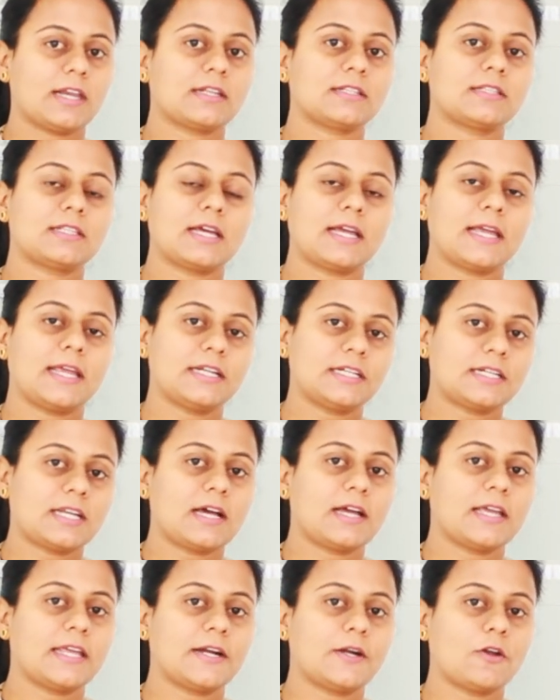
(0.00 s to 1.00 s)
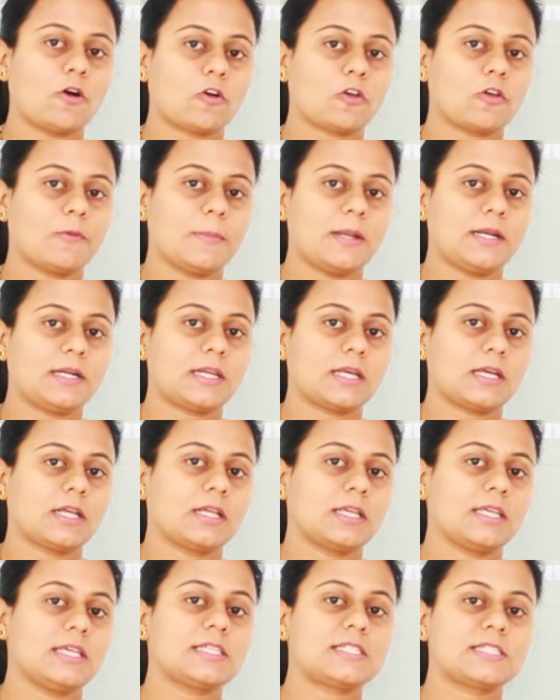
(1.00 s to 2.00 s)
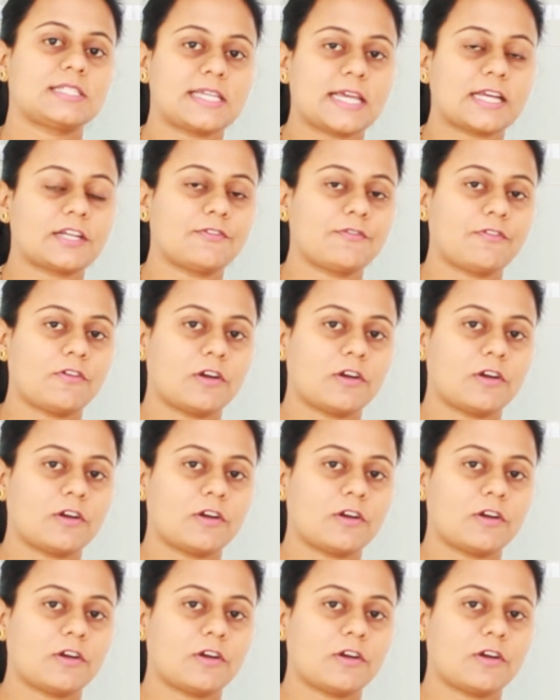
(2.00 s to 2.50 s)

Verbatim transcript: where the entire document